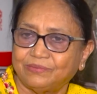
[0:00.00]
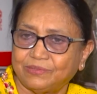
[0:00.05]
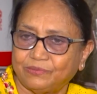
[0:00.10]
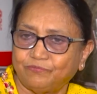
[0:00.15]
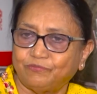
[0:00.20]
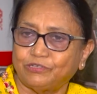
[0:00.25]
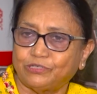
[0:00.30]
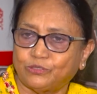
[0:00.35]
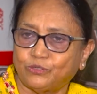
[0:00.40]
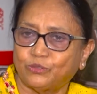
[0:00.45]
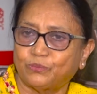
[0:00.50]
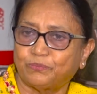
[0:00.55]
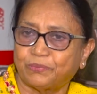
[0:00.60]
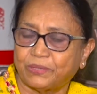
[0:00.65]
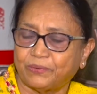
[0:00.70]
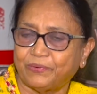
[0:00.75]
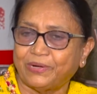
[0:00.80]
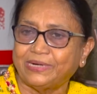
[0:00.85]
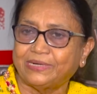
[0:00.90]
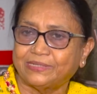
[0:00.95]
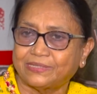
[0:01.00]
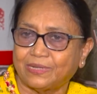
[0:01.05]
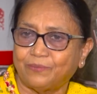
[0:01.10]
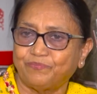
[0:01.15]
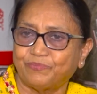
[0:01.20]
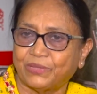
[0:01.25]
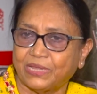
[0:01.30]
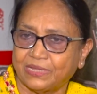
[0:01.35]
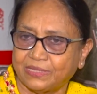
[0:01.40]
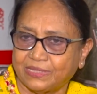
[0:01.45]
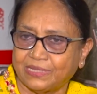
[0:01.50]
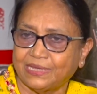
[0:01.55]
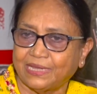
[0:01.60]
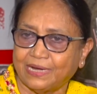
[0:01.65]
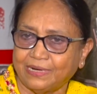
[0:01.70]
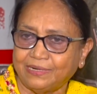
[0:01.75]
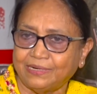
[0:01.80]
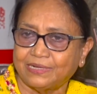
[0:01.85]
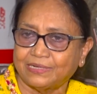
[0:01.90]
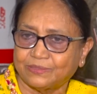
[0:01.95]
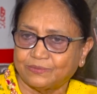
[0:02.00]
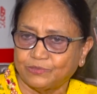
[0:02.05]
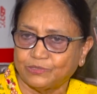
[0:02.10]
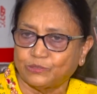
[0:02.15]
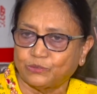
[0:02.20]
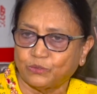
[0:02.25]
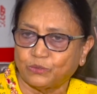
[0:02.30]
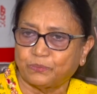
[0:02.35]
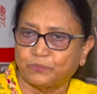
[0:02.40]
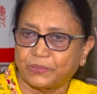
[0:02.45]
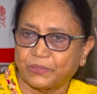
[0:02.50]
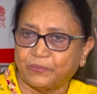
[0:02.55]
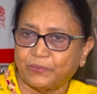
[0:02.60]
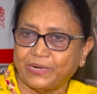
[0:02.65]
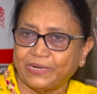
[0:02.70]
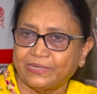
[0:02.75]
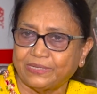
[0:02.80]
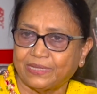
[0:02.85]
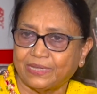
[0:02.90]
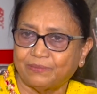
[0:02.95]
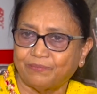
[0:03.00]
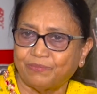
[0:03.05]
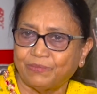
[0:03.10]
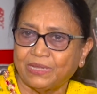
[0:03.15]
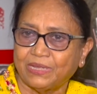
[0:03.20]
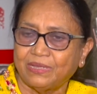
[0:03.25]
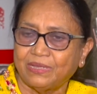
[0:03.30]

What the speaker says: We should provide something, the elders, we should provide them